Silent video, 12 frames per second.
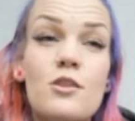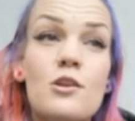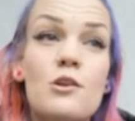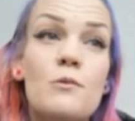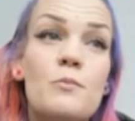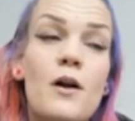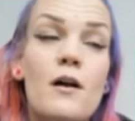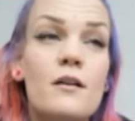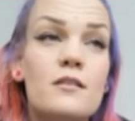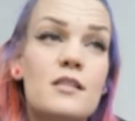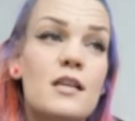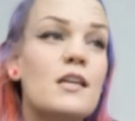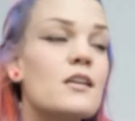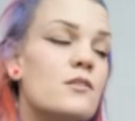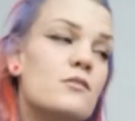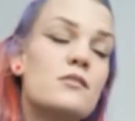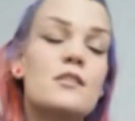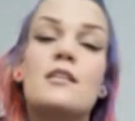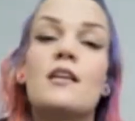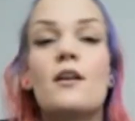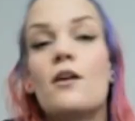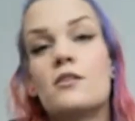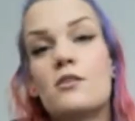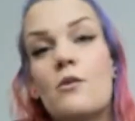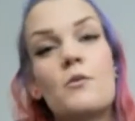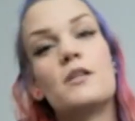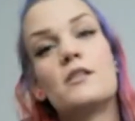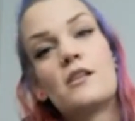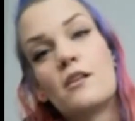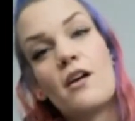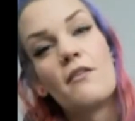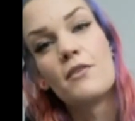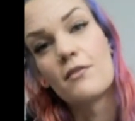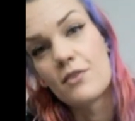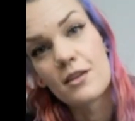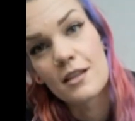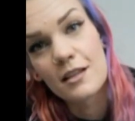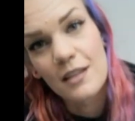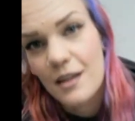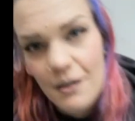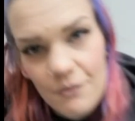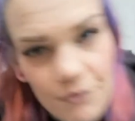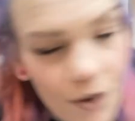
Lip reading: the new products that I used, and then as always, I love everything that I've